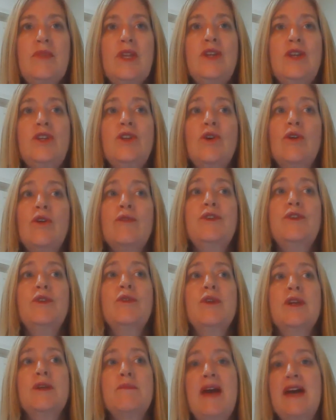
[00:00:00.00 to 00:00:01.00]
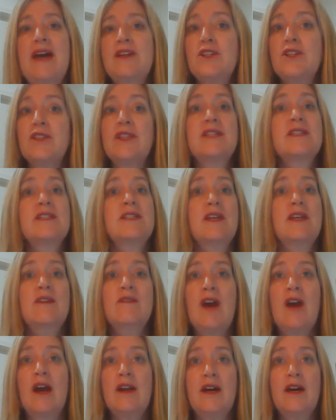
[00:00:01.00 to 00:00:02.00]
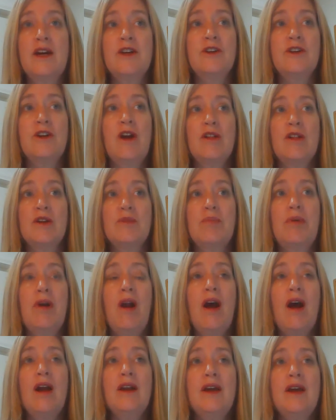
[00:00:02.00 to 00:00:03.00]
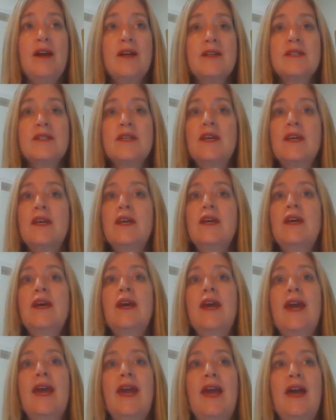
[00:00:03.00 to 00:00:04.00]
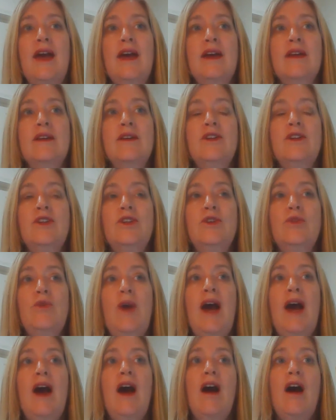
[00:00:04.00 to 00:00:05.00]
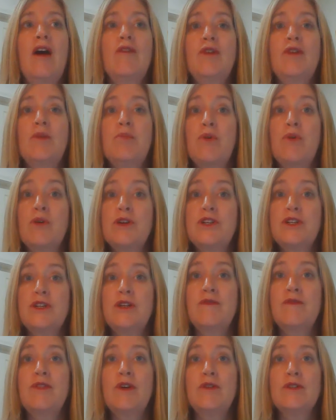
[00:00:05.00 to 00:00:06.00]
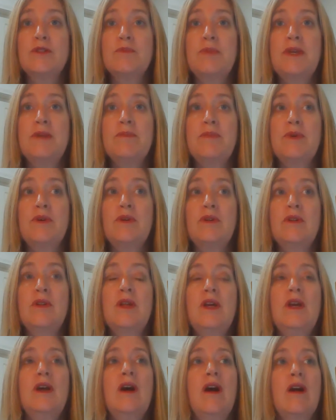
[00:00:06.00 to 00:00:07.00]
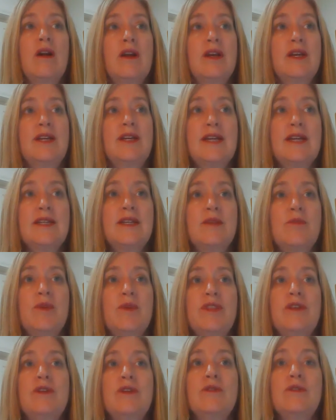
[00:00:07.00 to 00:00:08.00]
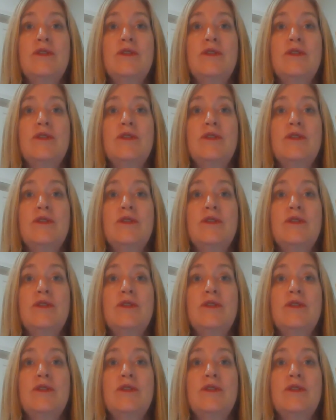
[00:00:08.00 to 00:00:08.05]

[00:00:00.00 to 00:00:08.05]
if you can imagine, let's say you've got a $100 product and you have a portion of those people are connecting with you.